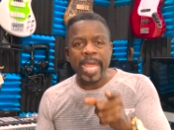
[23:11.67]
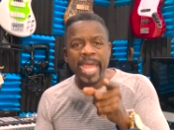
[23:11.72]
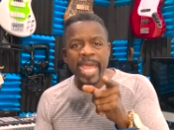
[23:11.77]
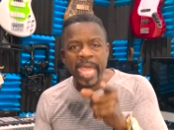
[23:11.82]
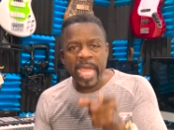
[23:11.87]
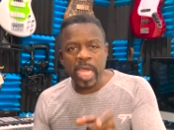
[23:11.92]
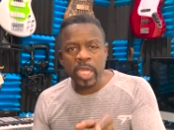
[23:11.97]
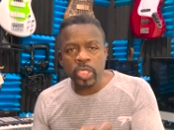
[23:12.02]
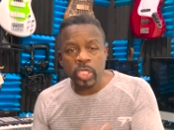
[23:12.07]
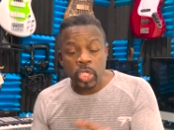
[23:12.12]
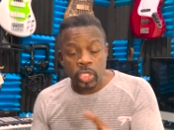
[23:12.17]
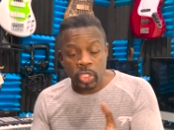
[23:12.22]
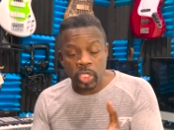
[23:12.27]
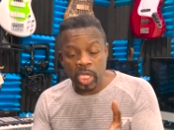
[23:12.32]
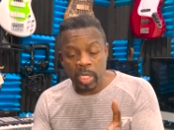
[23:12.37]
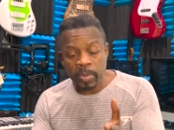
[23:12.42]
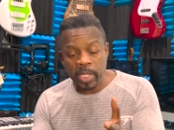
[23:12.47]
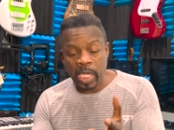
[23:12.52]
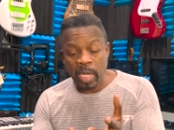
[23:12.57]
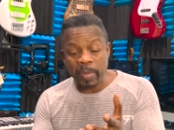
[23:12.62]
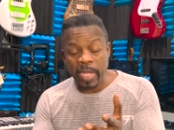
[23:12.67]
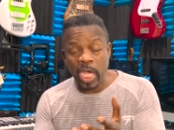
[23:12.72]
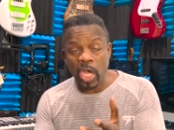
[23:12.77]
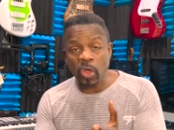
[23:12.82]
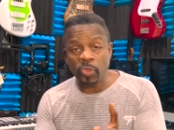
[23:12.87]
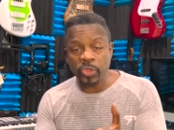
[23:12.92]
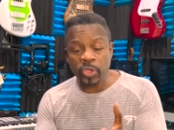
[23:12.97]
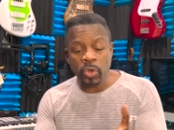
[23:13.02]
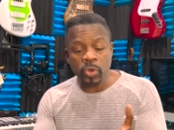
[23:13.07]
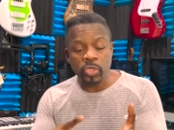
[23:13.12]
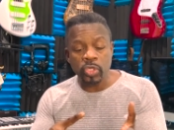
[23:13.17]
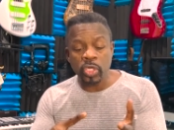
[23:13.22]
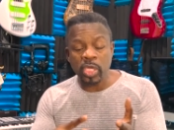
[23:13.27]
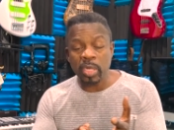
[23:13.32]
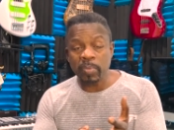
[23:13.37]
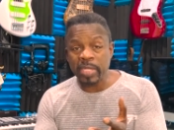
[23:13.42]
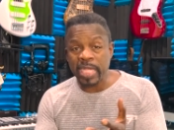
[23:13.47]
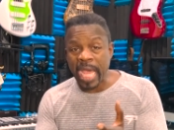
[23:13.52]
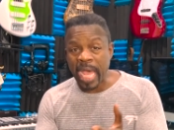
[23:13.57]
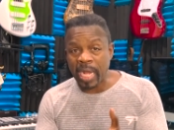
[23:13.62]
And you're going to become healthier, you're
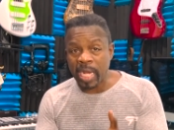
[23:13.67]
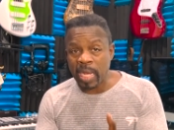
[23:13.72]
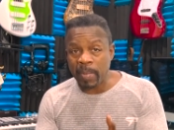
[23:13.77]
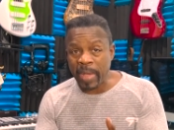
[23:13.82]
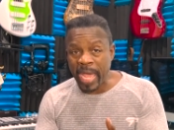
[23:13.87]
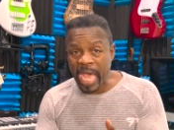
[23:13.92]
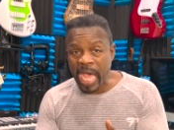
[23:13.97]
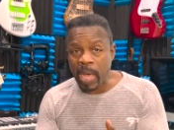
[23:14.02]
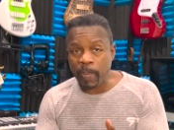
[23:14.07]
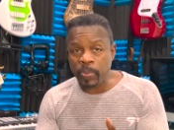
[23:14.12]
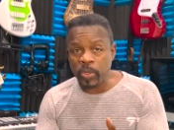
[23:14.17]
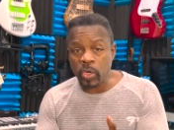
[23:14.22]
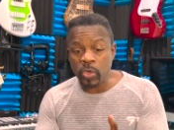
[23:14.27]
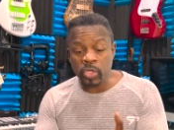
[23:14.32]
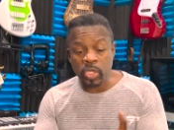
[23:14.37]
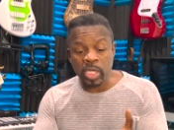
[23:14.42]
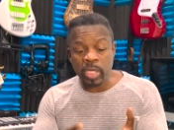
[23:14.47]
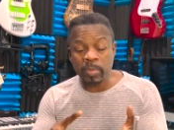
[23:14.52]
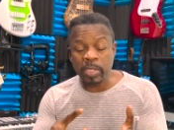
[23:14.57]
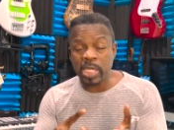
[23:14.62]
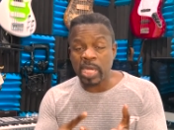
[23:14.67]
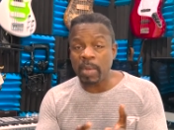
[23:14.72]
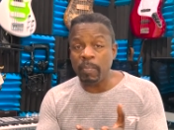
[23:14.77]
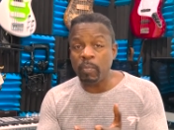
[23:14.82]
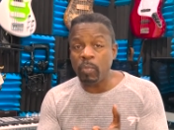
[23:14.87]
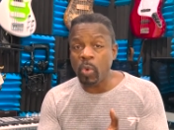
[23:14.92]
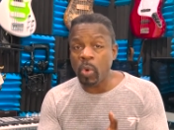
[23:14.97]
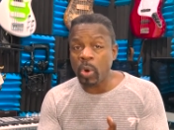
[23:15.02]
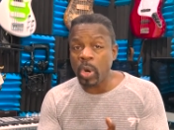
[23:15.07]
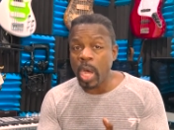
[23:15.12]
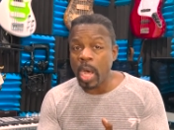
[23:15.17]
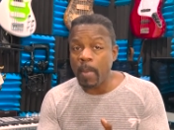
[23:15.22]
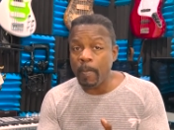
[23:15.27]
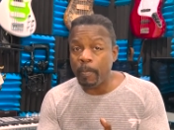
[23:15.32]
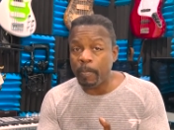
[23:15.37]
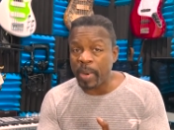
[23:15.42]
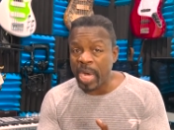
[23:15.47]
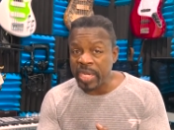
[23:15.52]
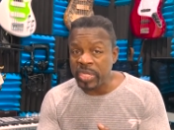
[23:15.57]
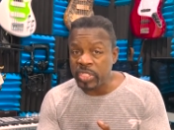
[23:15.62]
going to become happier, you're going to become more
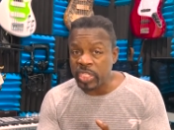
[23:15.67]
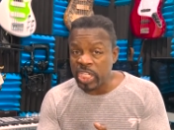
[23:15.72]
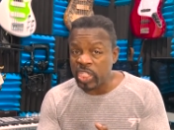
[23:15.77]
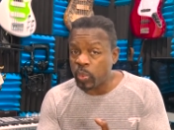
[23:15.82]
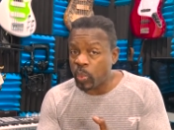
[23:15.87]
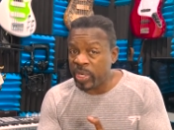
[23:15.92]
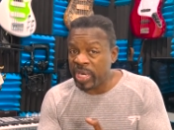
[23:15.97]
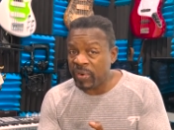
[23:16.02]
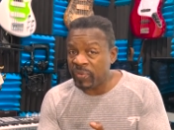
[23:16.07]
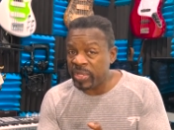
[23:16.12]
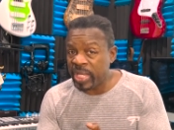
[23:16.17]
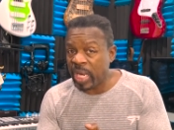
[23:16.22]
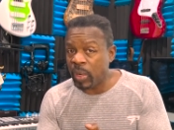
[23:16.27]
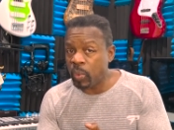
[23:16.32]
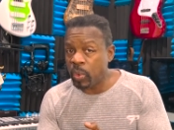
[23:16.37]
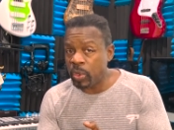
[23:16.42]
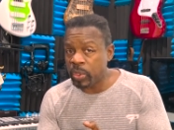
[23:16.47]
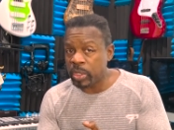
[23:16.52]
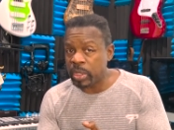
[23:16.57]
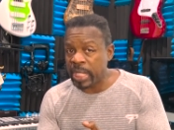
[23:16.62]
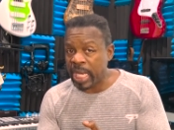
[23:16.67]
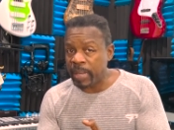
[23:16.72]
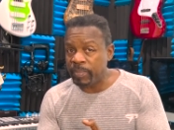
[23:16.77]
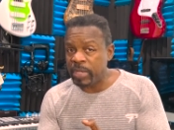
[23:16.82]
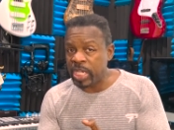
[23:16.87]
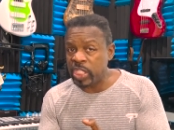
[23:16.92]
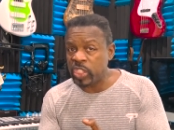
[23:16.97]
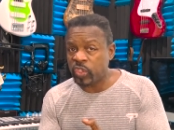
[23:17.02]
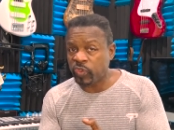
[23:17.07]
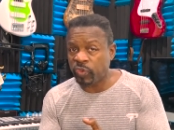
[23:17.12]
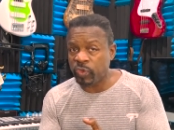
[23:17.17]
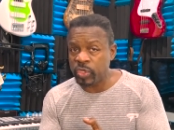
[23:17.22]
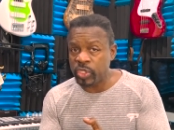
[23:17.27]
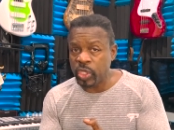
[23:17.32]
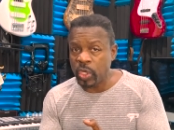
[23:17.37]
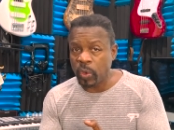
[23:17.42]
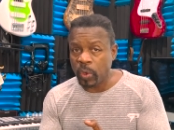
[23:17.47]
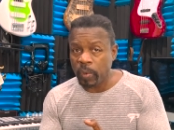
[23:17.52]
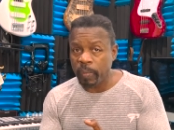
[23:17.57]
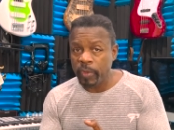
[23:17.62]
abundant, whatever that work that means for
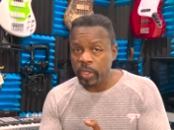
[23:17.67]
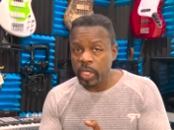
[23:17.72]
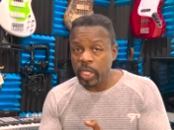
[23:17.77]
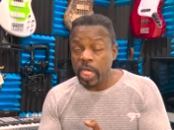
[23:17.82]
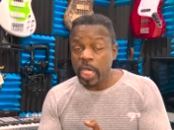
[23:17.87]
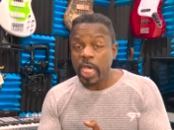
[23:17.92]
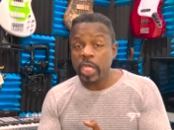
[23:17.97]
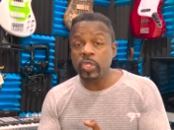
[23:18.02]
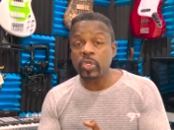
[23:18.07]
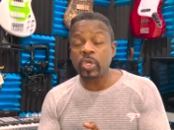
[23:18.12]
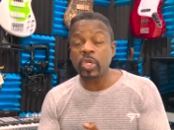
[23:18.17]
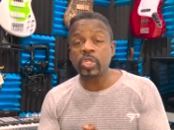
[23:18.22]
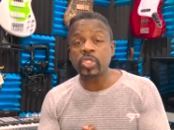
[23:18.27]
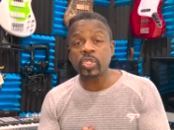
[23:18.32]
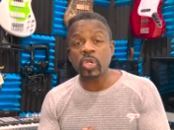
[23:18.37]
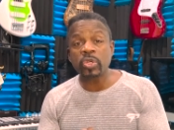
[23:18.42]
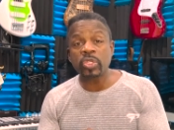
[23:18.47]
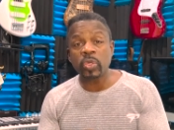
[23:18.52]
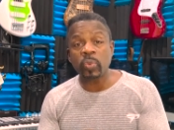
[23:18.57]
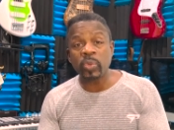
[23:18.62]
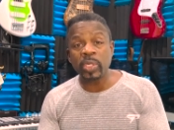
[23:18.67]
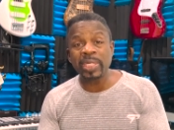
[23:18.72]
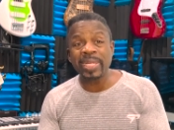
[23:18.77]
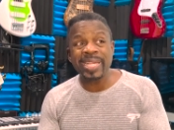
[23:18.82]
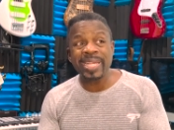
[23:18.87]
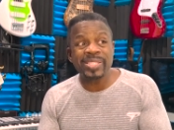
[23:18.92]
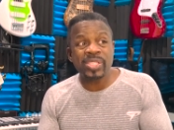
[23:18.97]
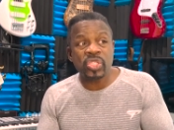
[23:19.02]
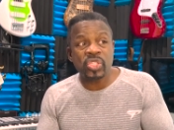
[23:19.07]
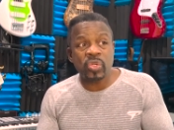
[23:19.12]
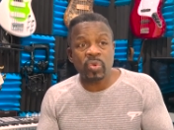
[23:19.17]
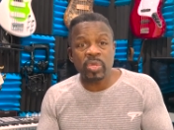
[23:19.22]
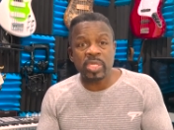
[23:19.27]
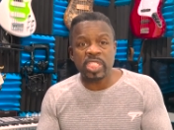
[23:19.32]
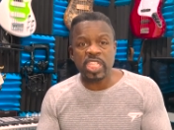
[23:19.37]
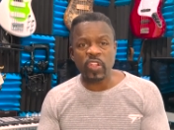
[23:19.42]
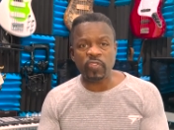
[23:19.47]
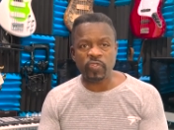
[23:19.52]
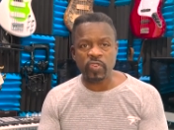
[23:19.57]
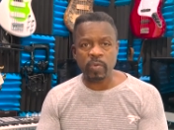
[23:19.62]
you and you're going to start to realize that you're a
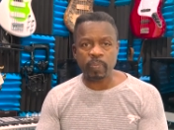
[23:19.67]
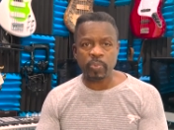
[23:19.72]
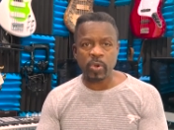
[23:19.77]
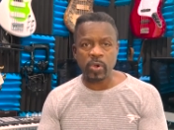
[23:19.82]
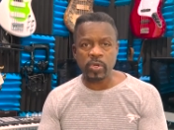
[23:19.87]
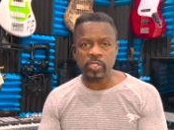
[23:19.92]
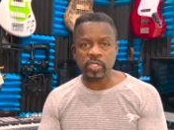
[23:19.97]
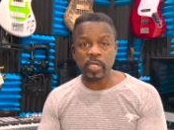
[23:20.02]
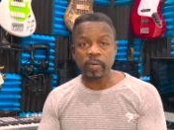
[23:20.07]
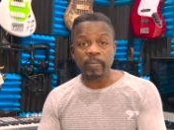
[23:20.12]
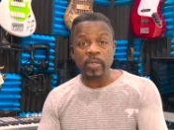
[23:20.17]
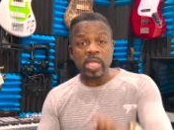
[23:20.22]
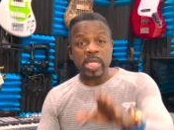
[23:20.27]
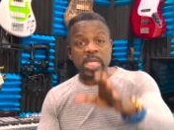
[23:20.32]
different person.